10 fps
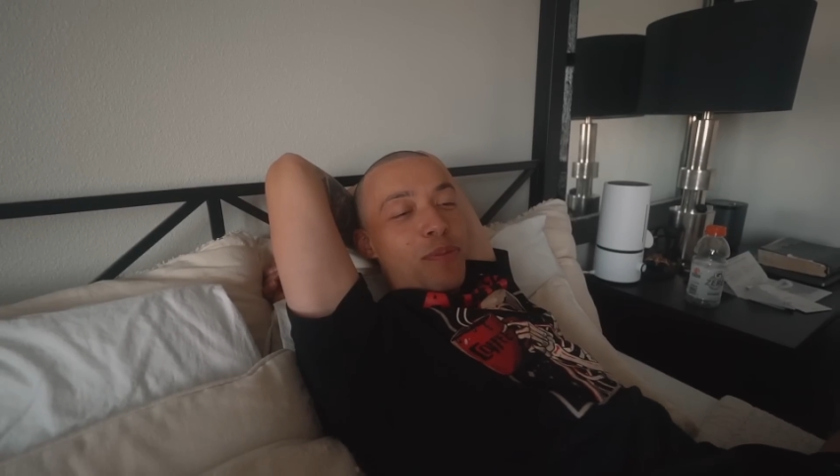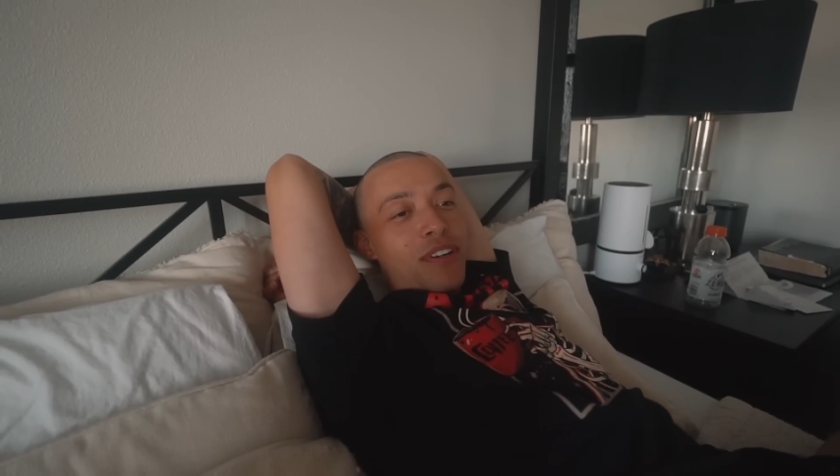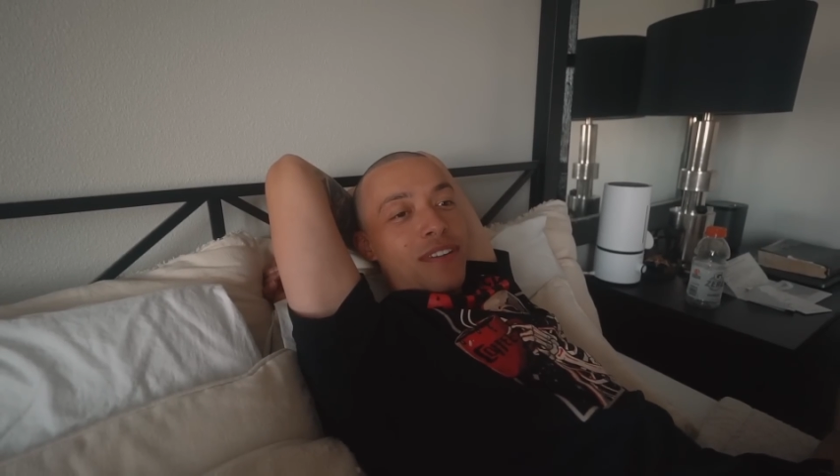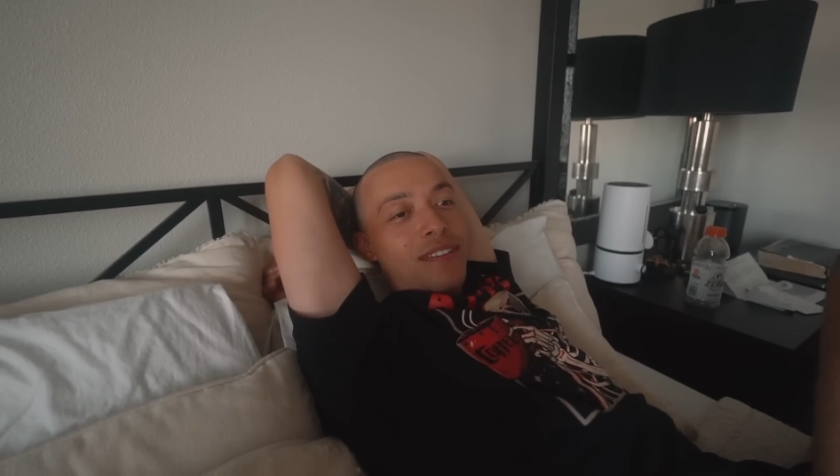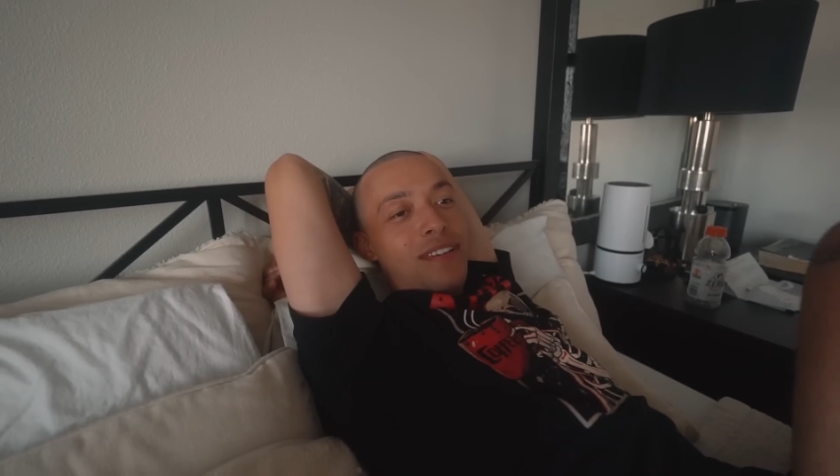
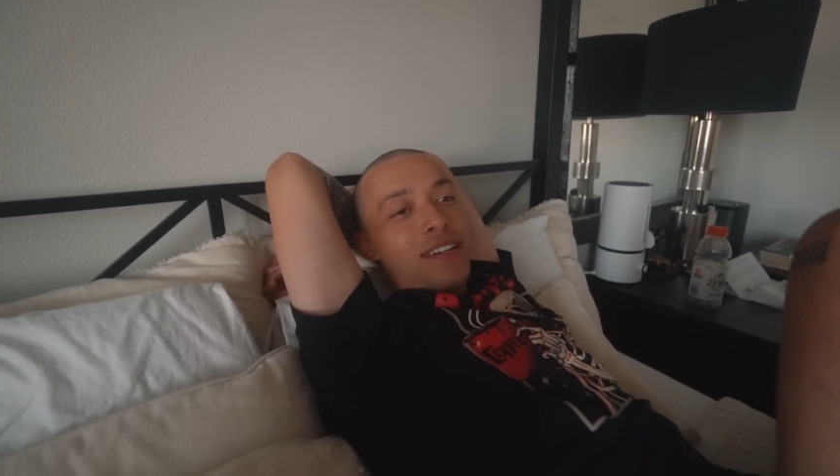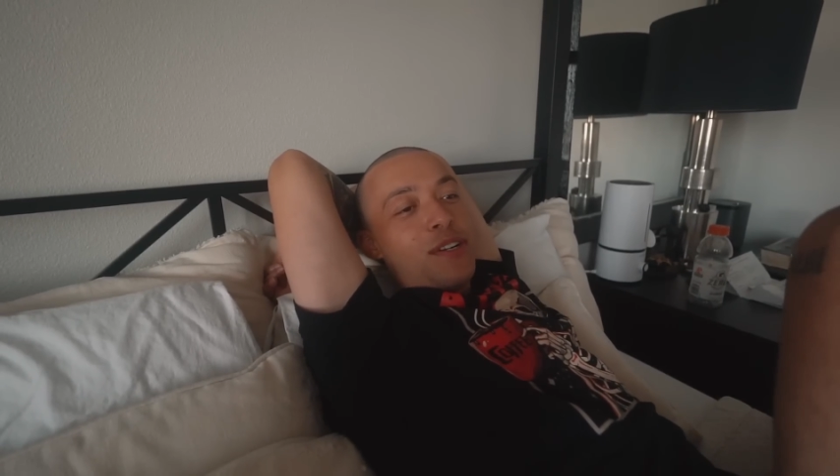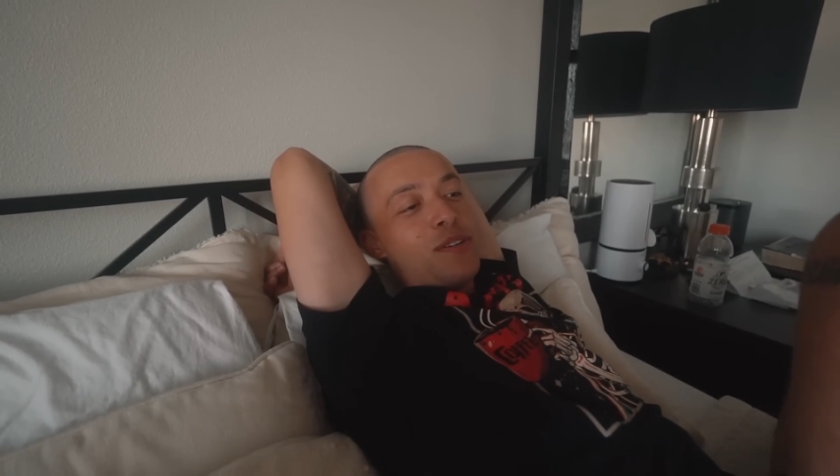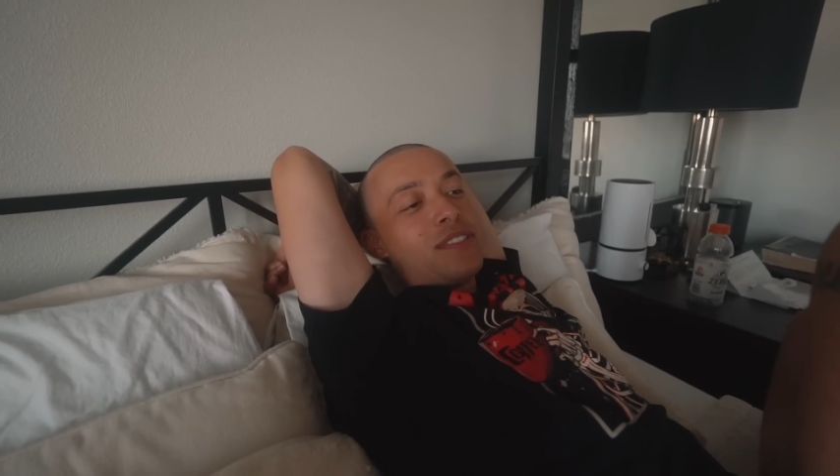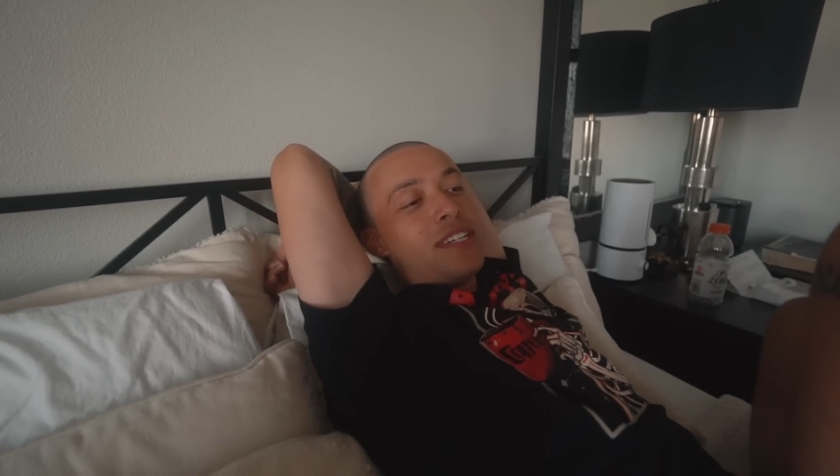But, you
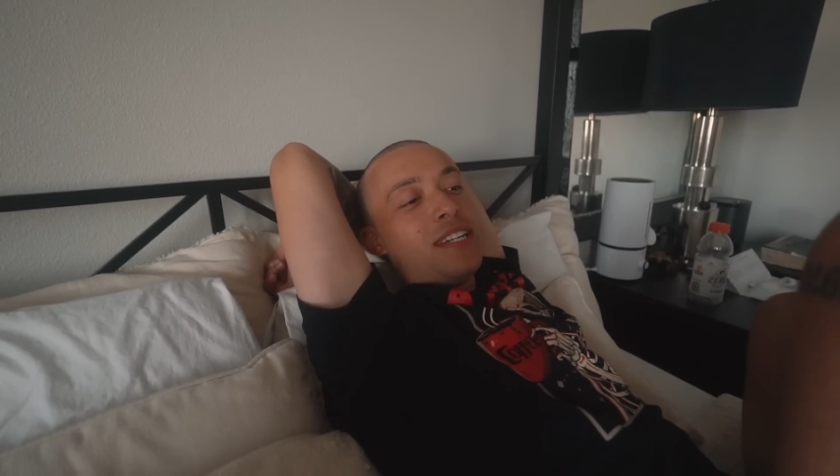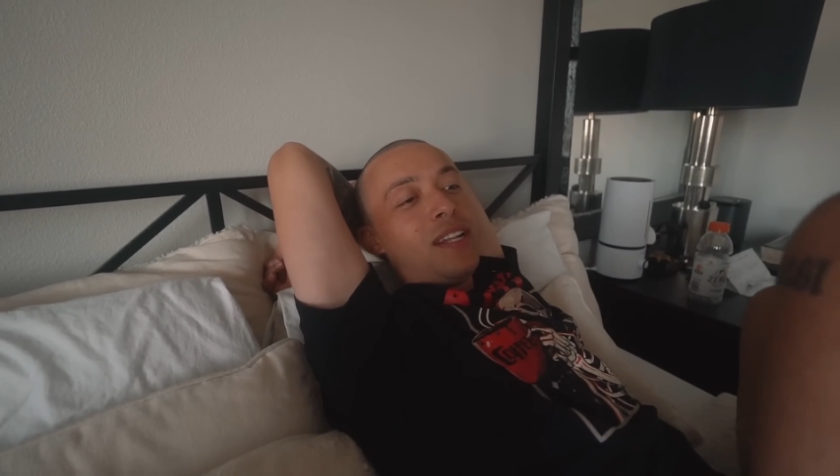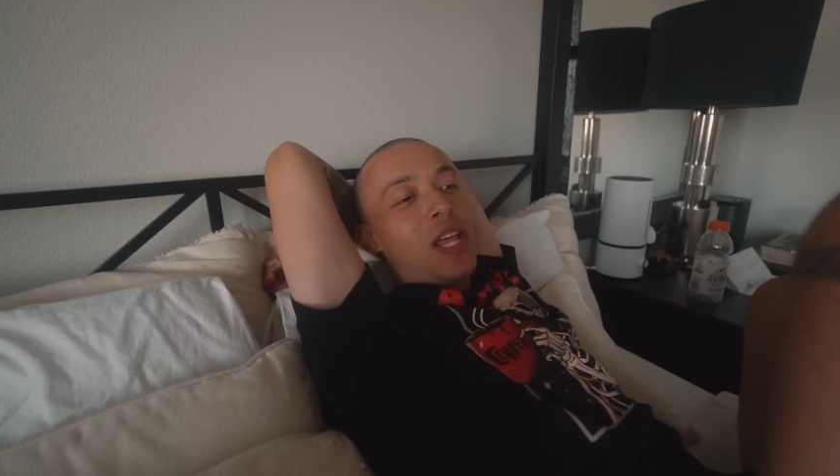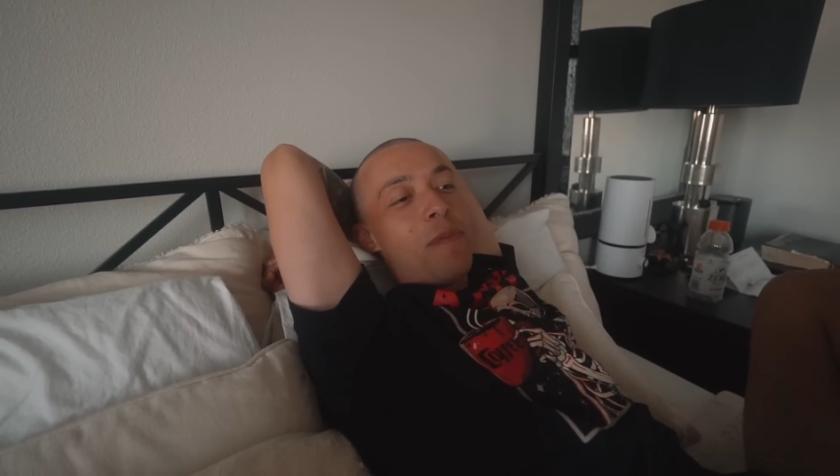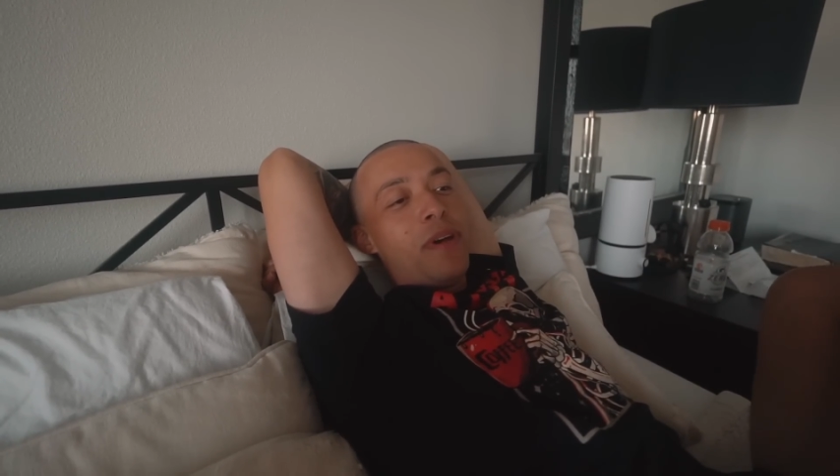know, it's getting
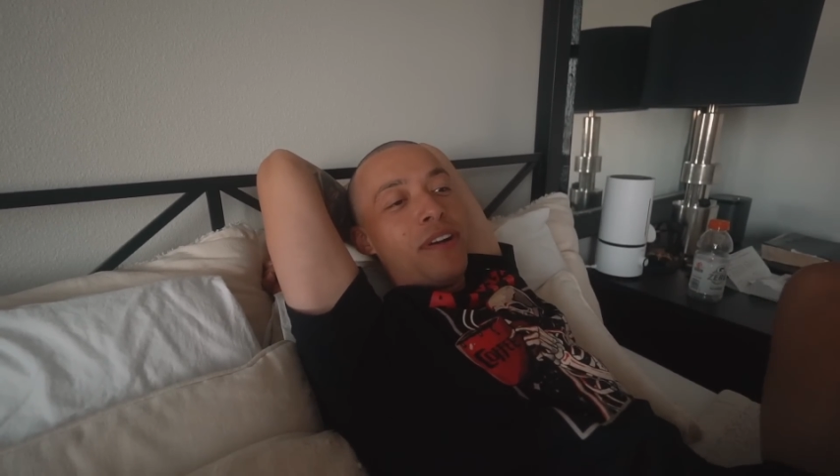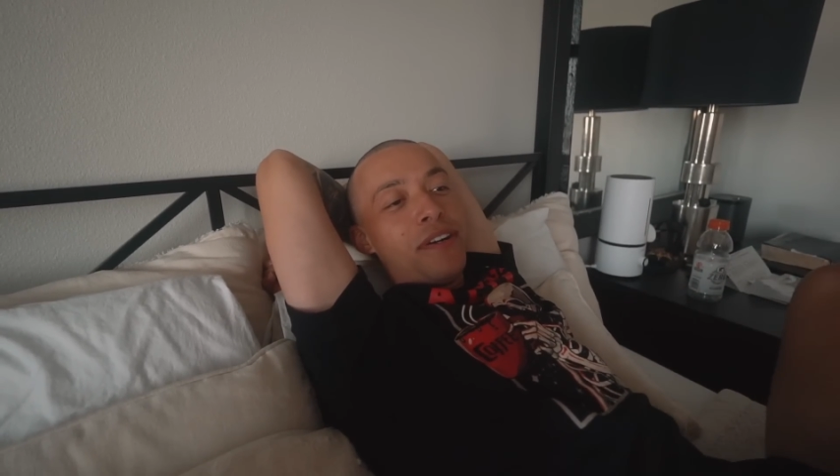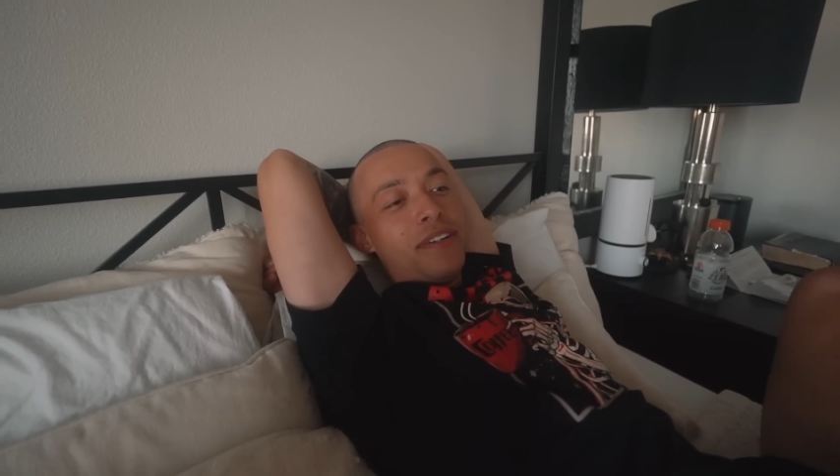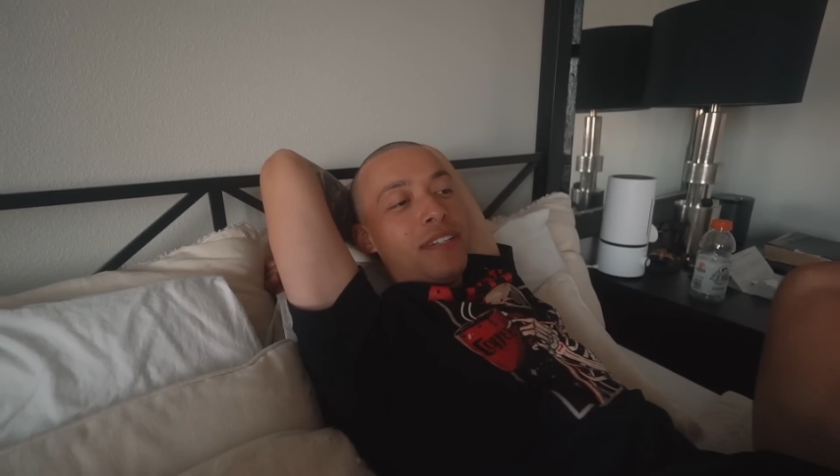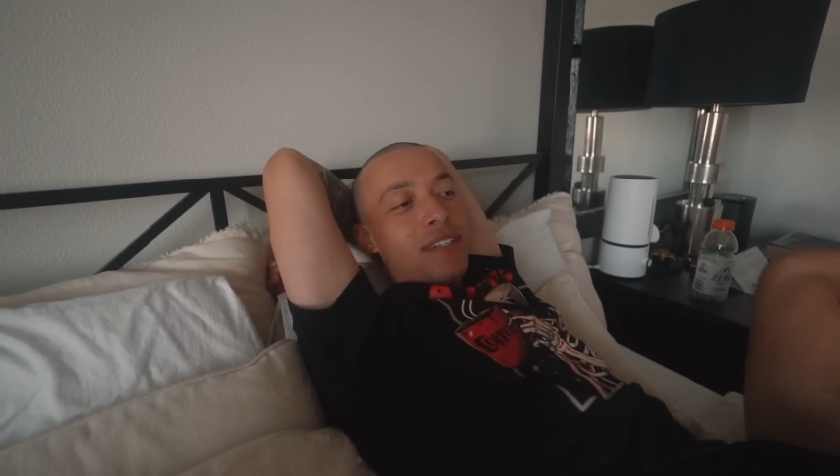a lot
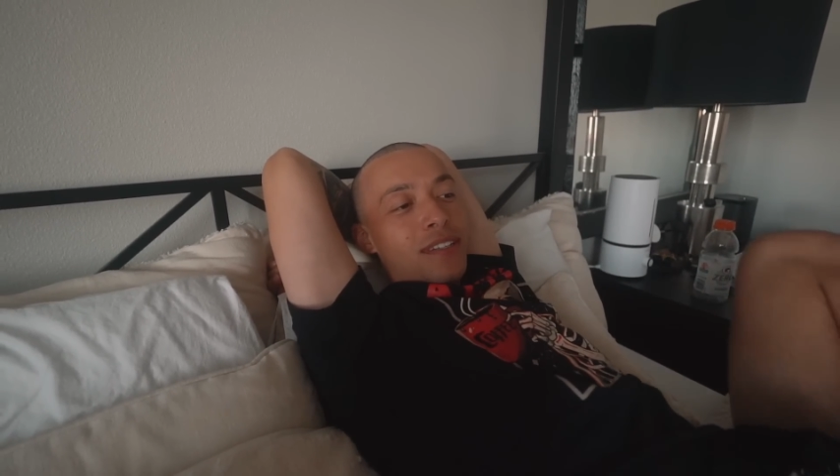better.